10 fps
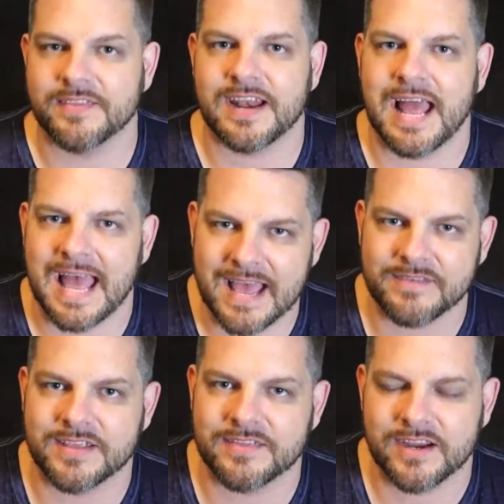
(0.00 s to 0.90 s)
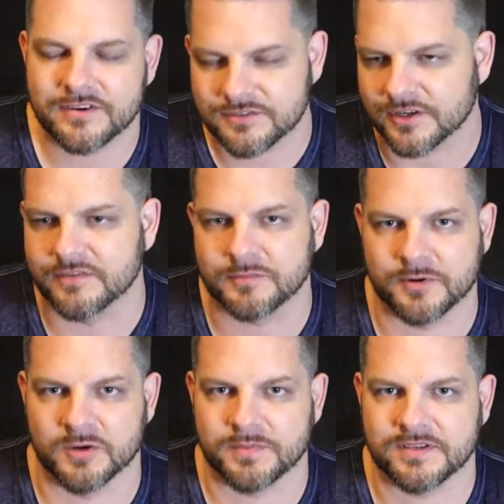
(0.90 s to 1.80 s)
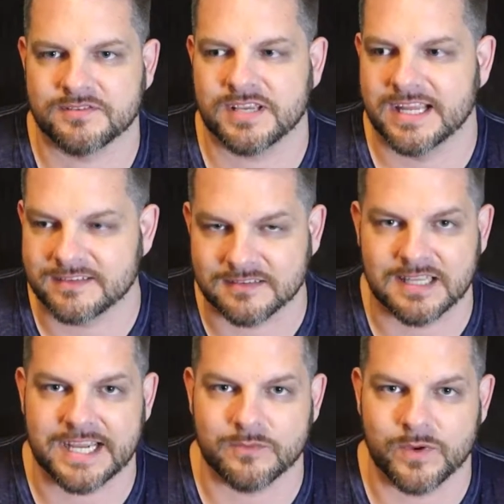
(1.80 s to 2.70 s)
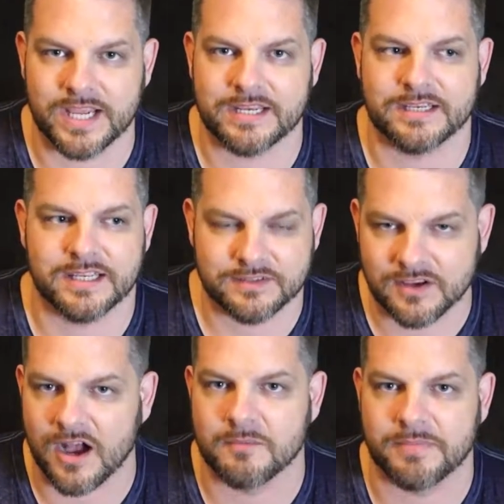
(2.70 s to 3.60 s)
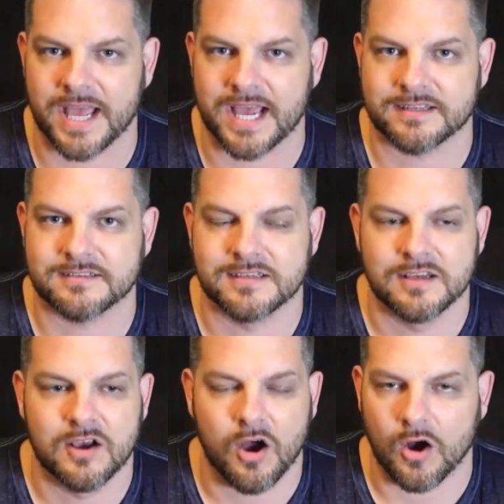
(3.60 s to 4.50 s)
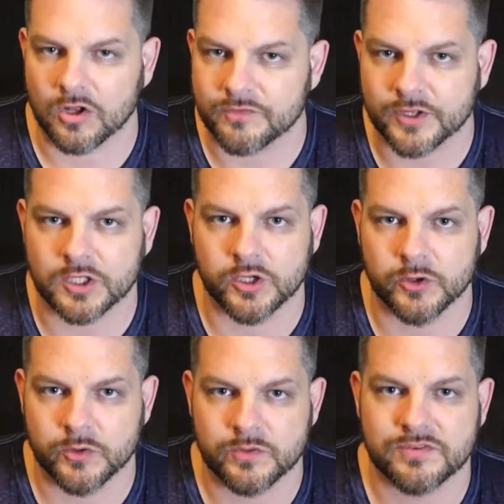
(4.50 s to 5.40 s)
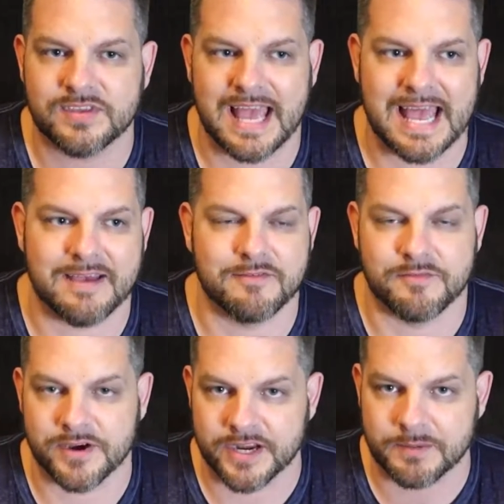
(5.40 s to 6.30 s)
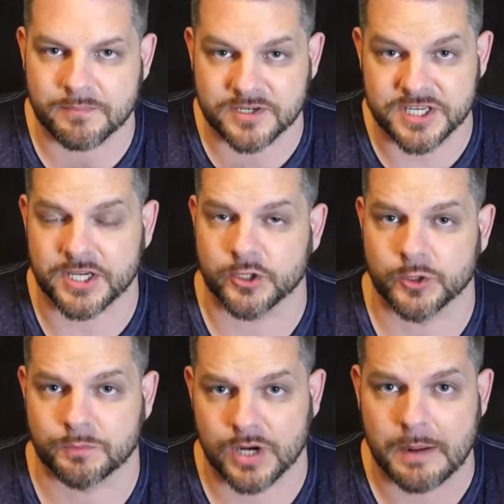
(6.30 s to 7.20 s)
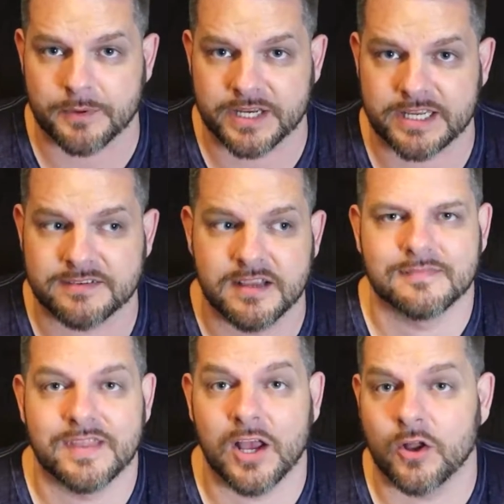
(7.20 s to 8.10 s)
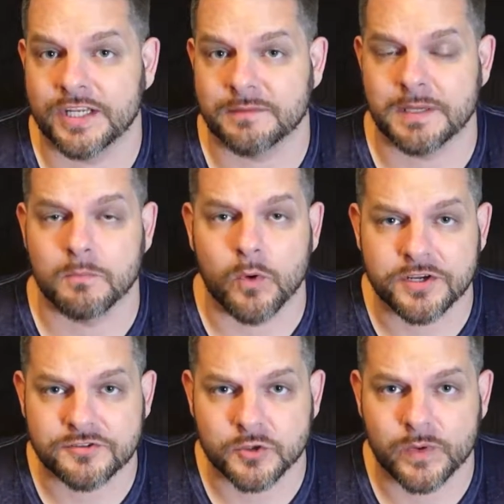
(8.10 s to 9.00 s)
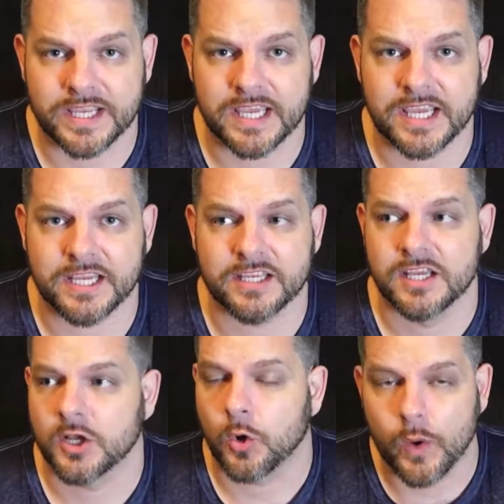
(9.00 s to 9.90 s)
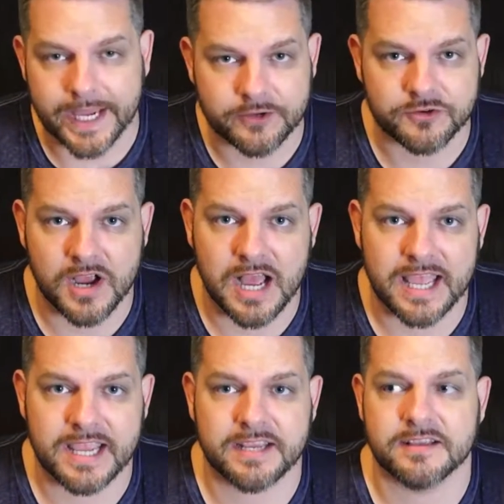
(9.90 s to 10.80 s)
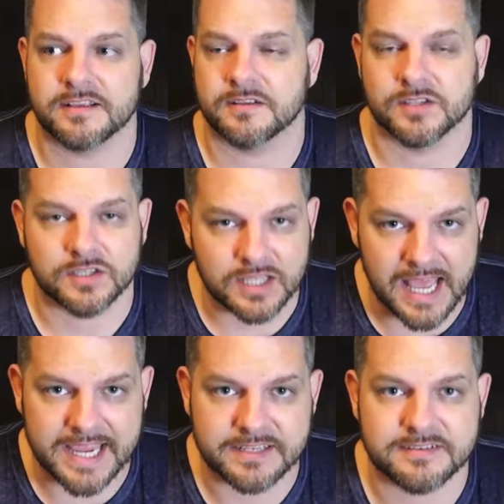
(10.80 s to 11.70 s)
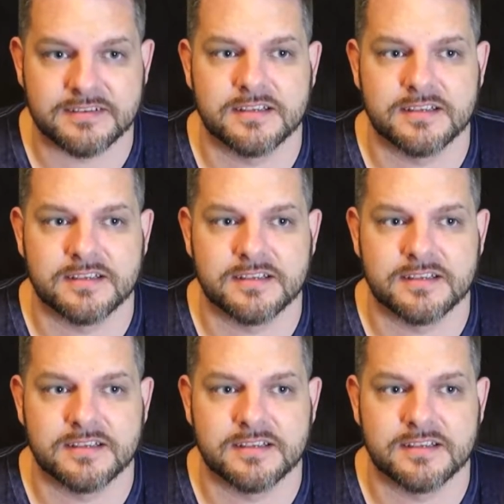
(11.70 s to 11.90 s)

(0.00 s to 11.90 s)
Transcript: that I have in there serves a purpose. It's lightweight, it's compact. All of the clothes have very particular properties. They all need to be moisture wicking, quick drying, light,